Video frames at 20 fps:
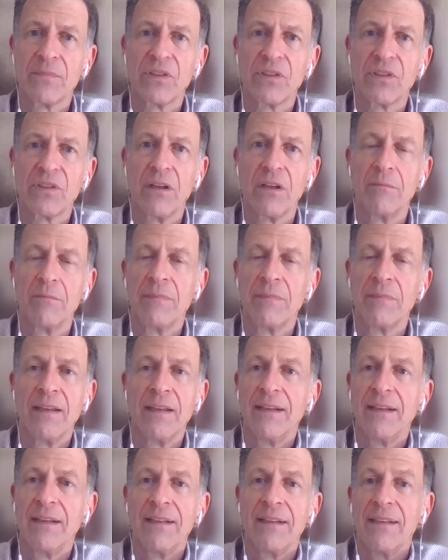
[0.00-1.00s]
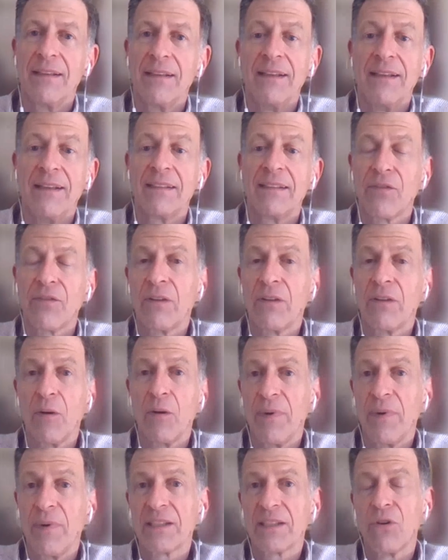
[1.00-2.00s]
So it's a very
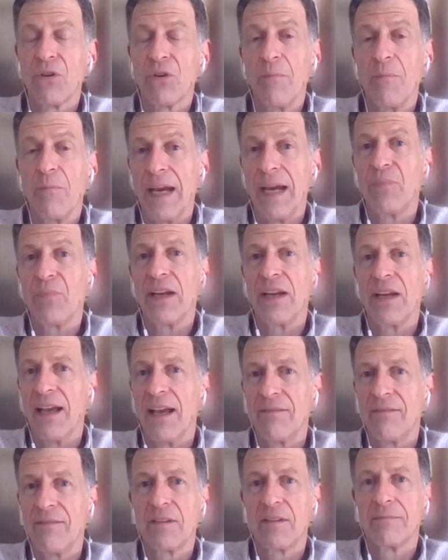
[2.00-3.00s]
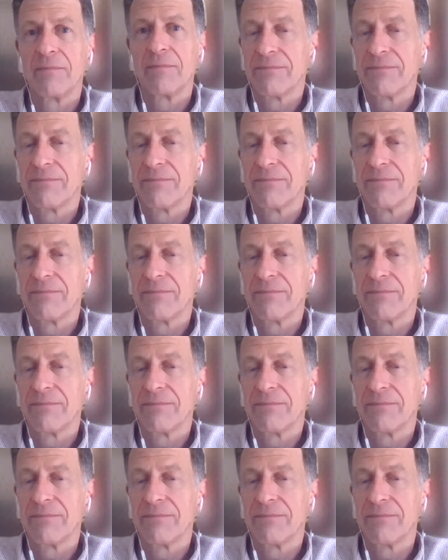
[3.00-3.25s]
robust roadmap we have.